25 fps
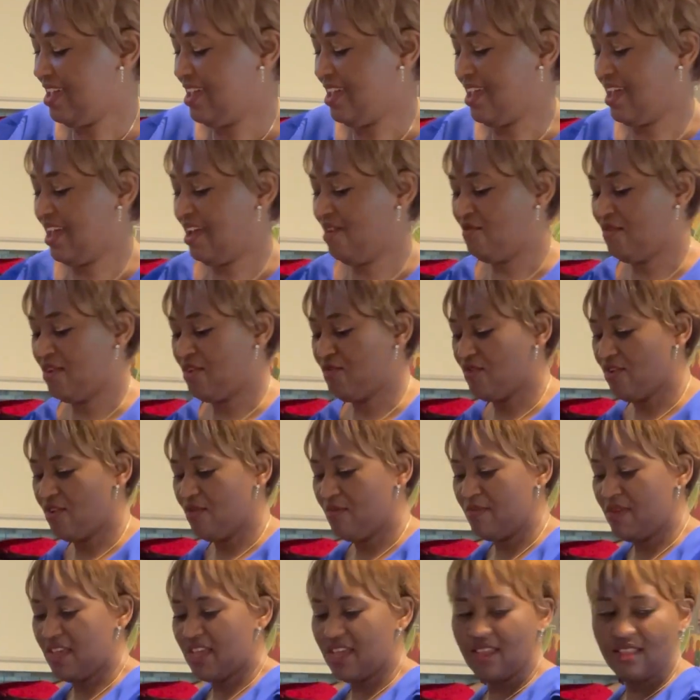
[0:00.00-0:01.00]
And when we are
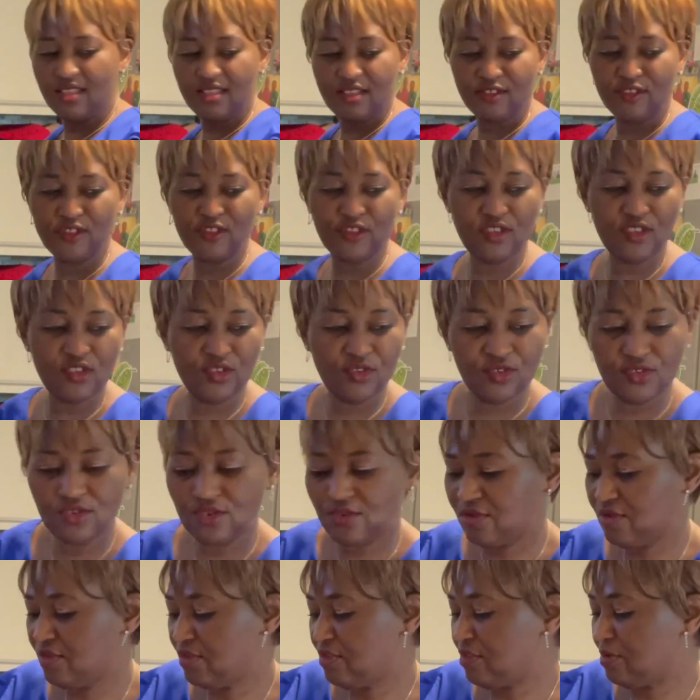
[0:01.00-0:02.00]
making the stew, you're
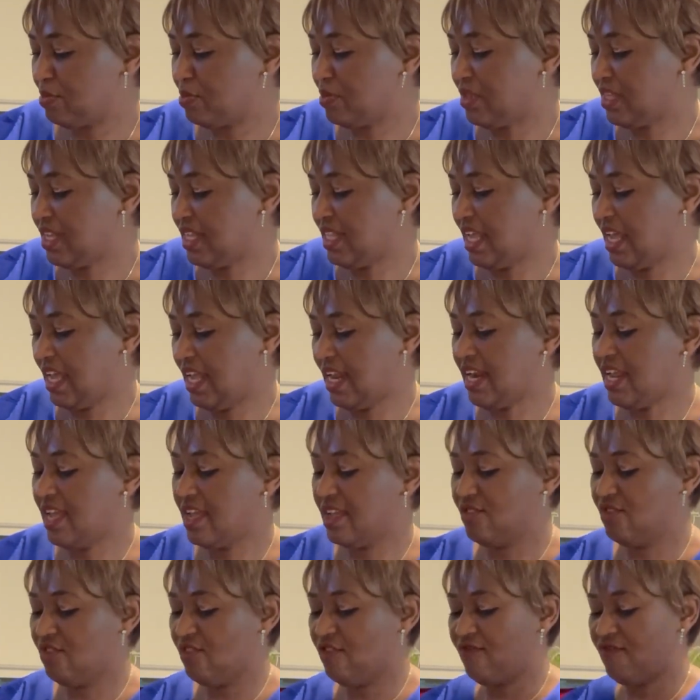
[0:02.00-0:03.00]
going to put it early
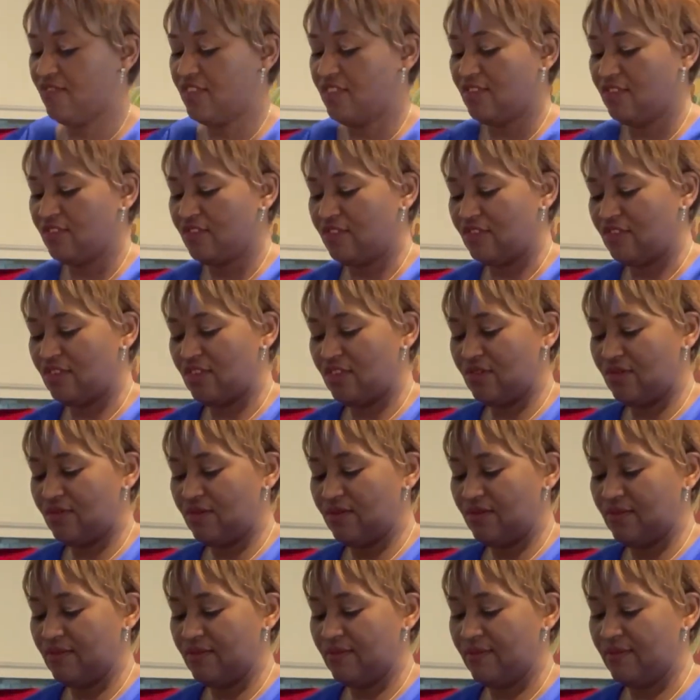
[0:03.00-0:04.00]
enough with the stew.
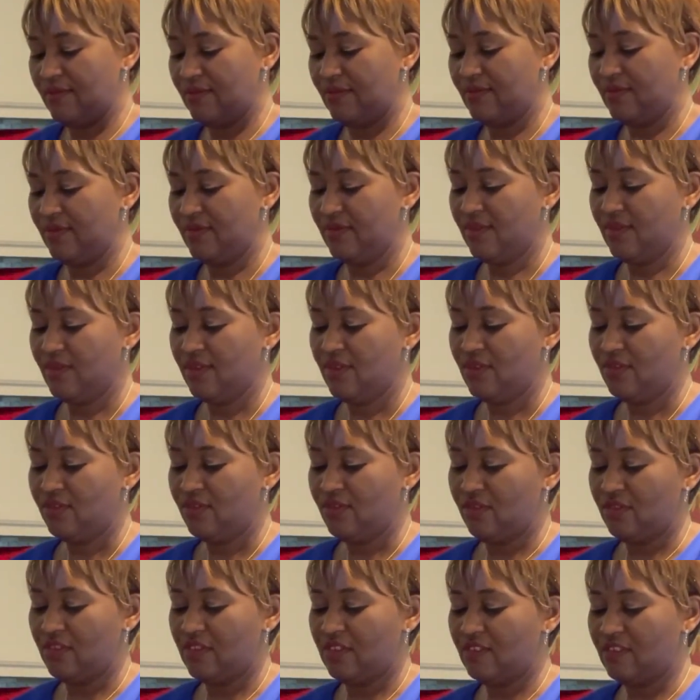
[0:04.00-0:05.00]

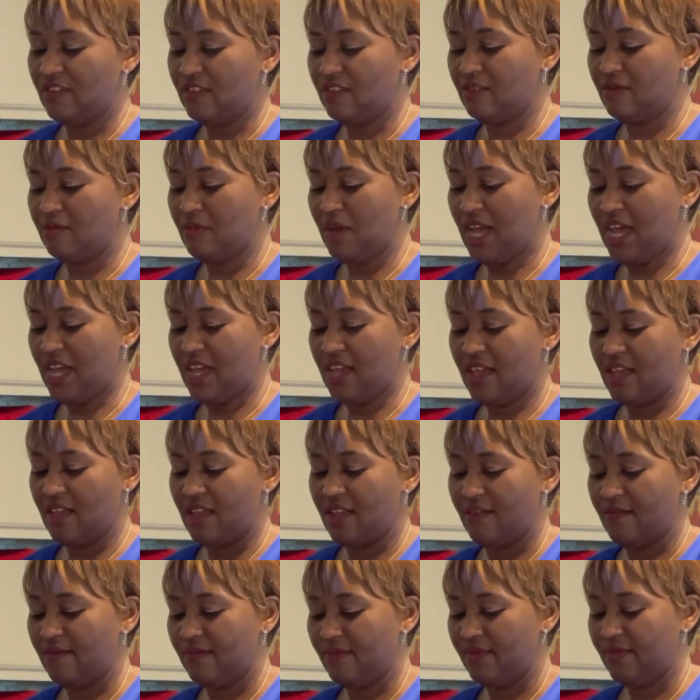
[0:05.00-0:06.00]
So this is my
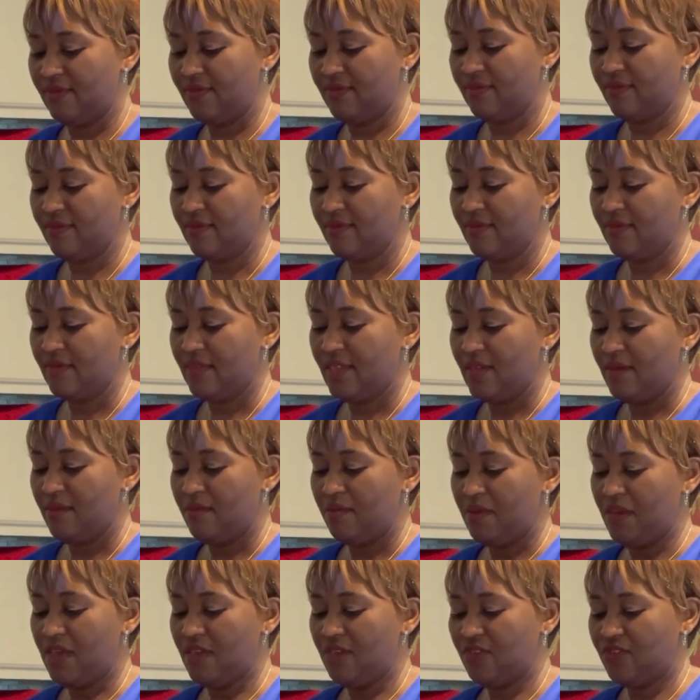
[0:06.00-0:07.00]

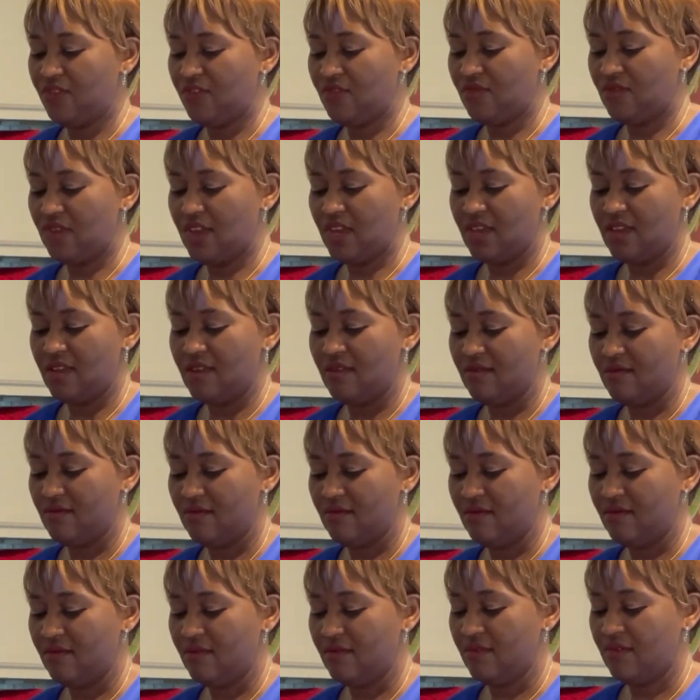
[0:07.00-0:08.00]
pastry,
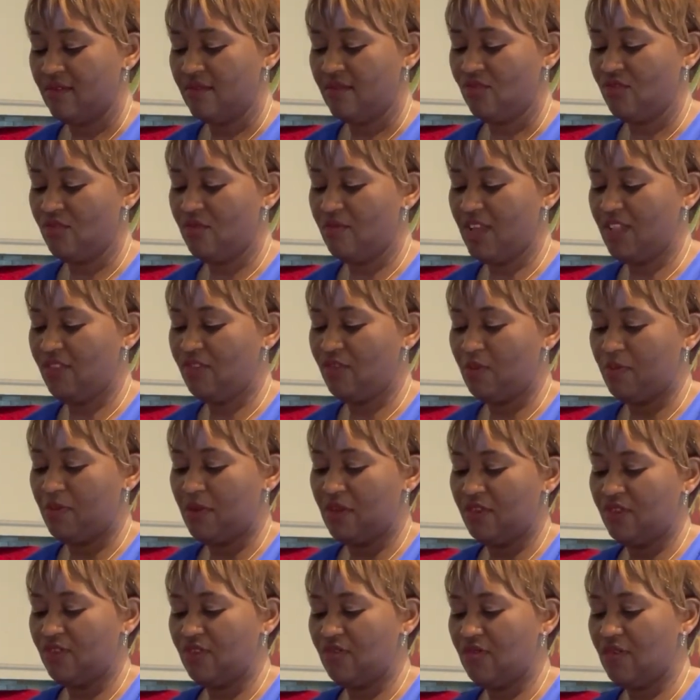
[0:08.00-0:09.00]
tomato
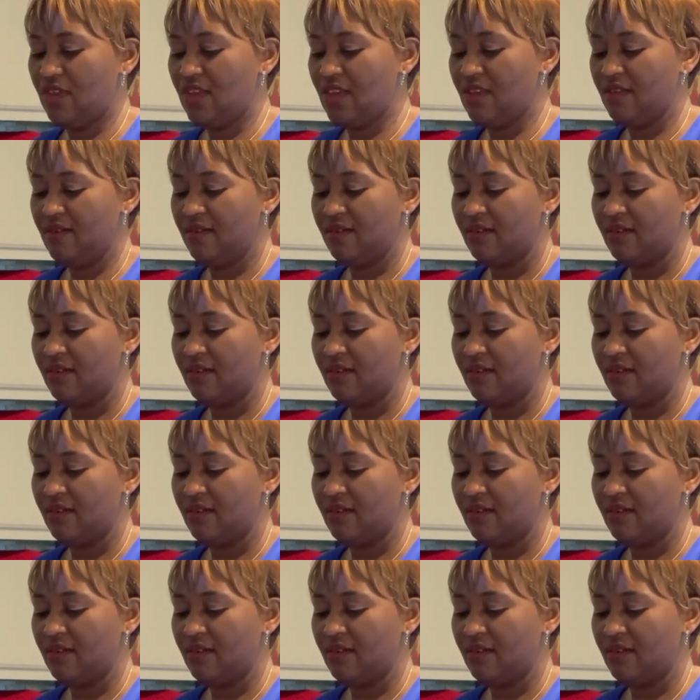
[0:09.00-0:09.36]
pastry.